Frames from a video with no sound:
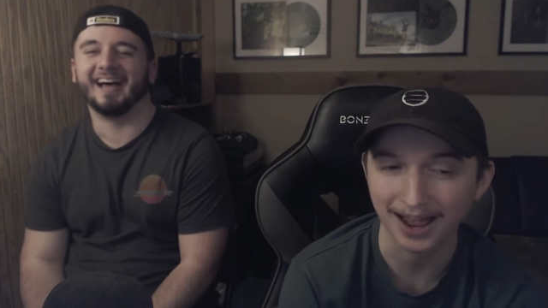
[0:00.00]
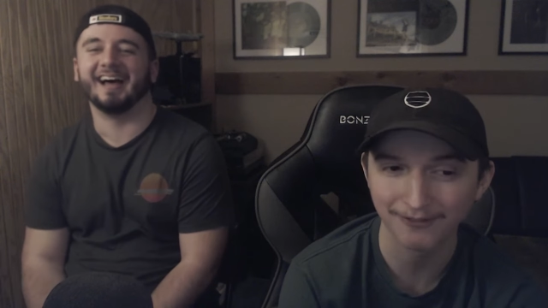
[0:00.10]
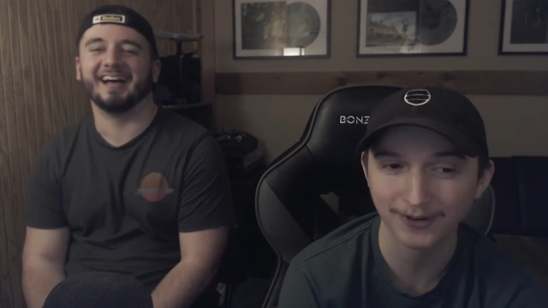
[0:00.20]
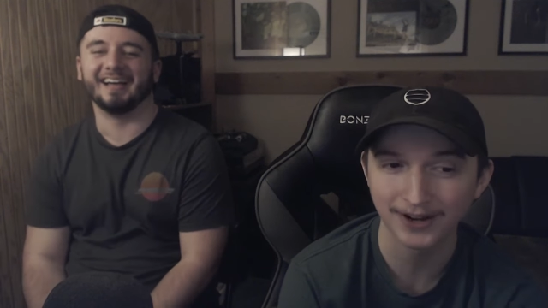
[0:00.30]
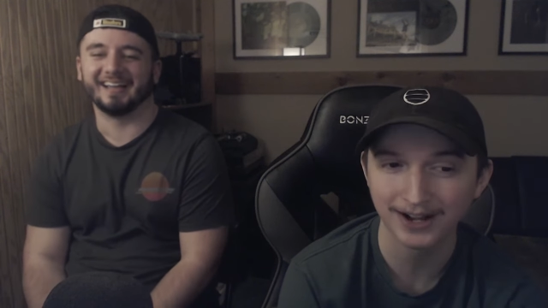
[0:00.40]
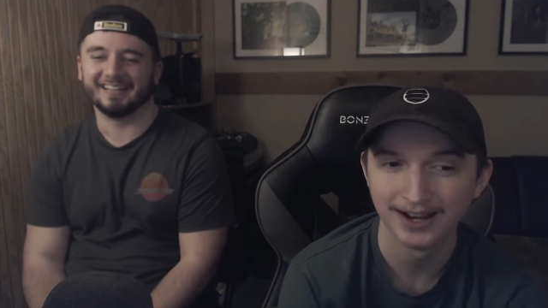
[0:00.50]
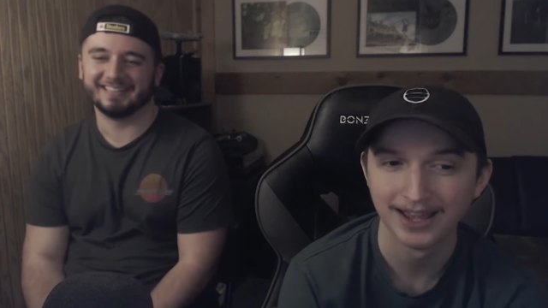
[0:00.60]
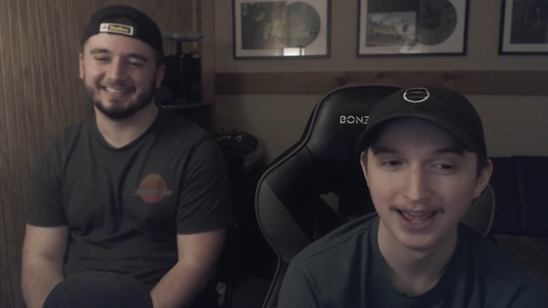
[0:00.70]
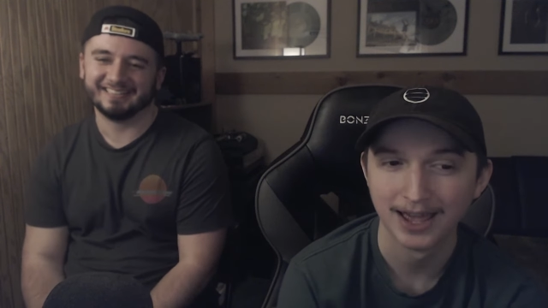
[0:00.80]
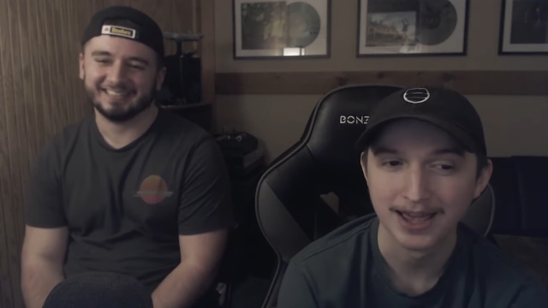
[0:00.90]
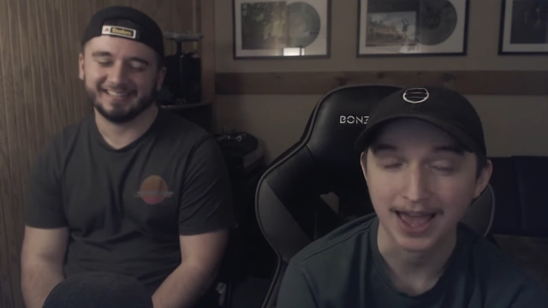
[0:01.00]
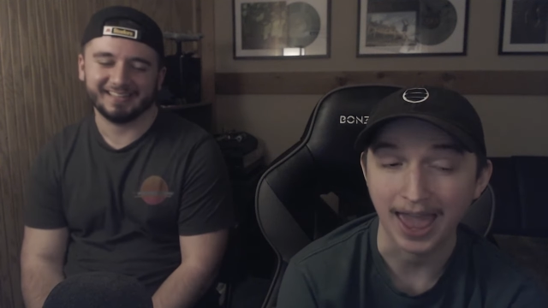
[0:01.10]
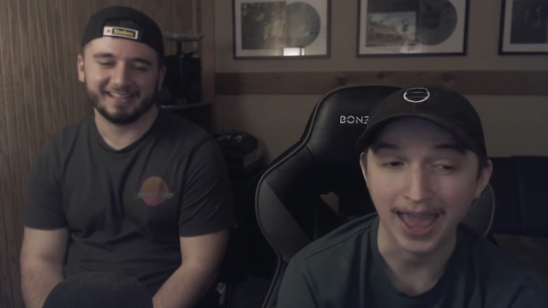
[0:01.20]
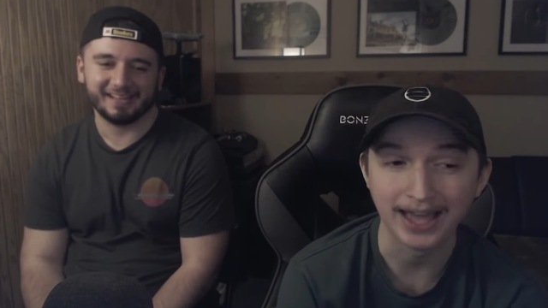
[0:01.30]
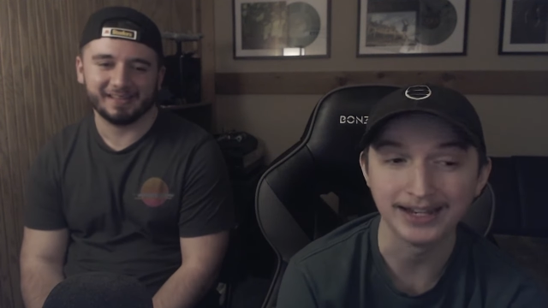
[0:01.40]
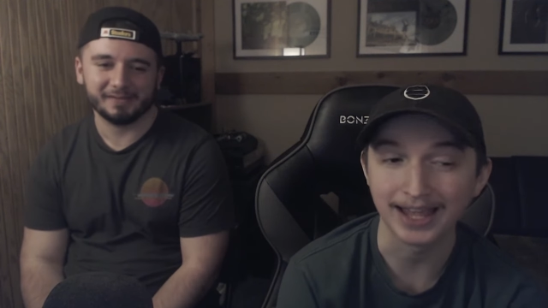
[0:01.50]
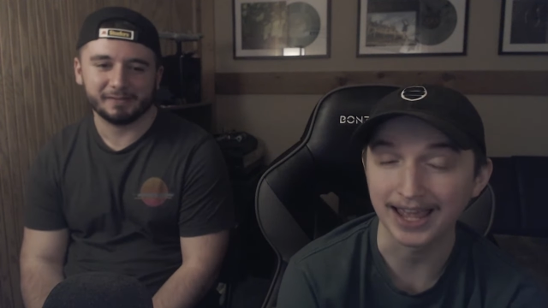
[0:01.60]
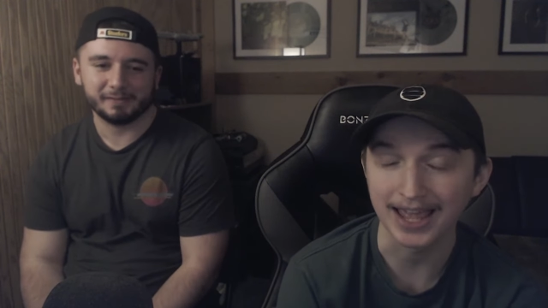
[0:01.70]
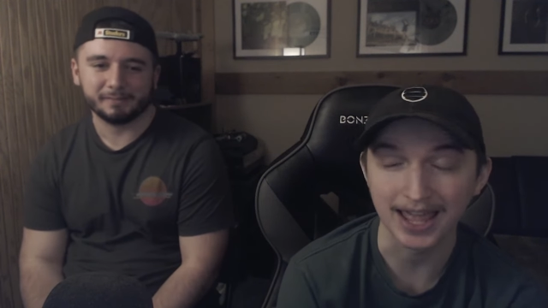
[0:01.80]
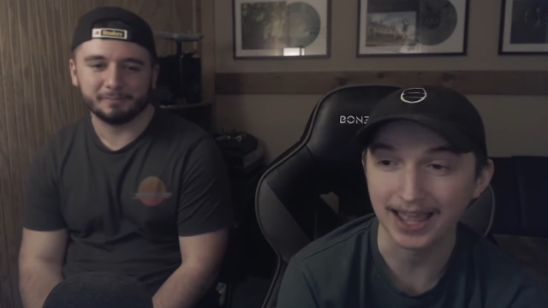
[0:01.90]
Speaker 1: ever and
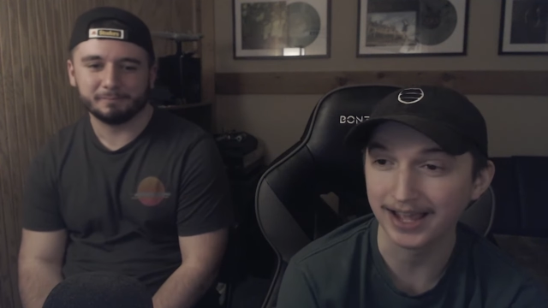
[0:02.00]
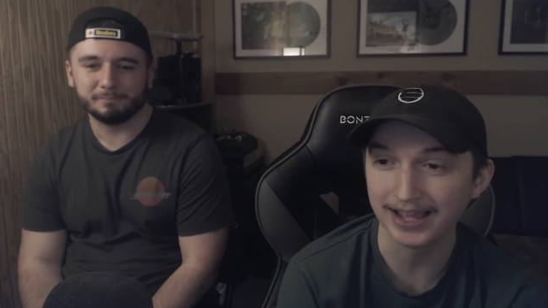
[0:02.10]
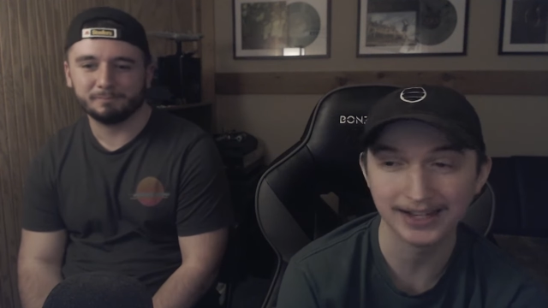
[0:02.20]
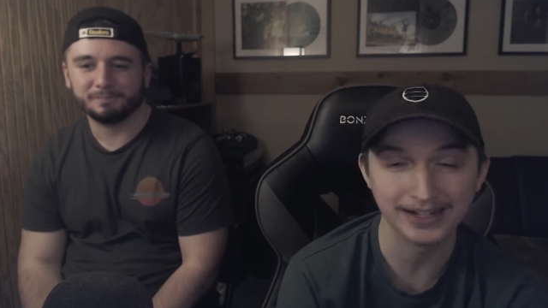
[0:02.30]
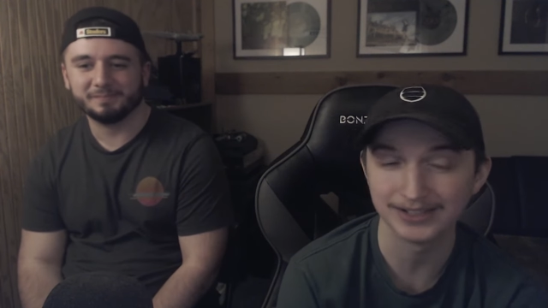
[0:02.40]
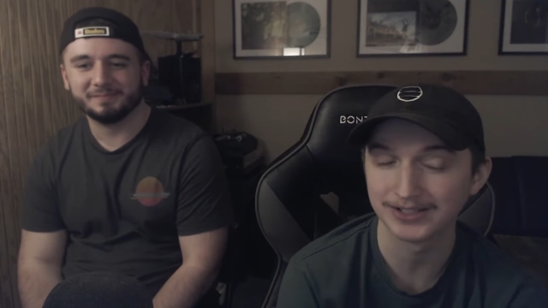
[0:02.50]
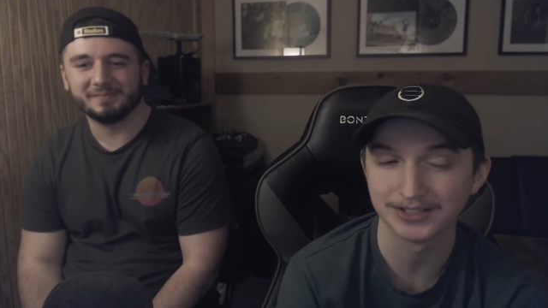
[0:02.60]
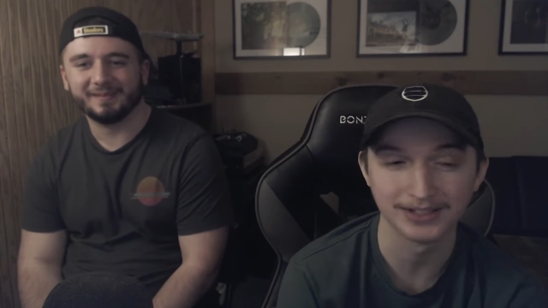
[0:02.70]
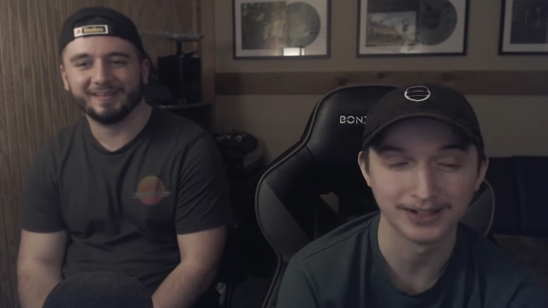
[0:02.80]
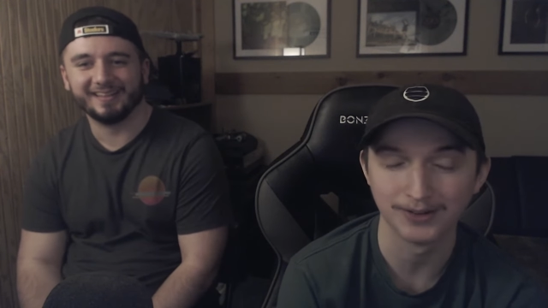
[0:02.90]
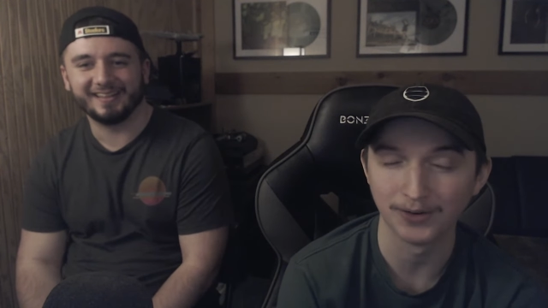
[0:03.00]
it is